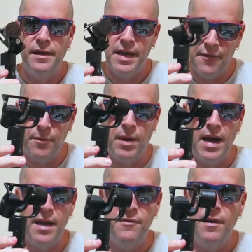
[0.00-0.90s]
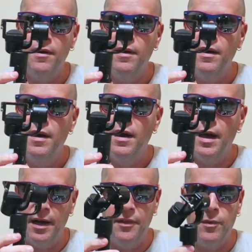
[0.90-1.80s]
Never buy
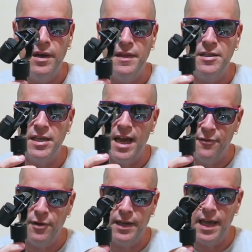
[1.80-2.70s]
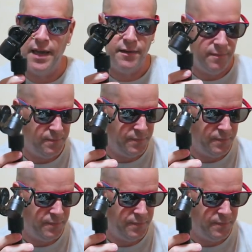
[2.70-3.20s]
another one of these ever again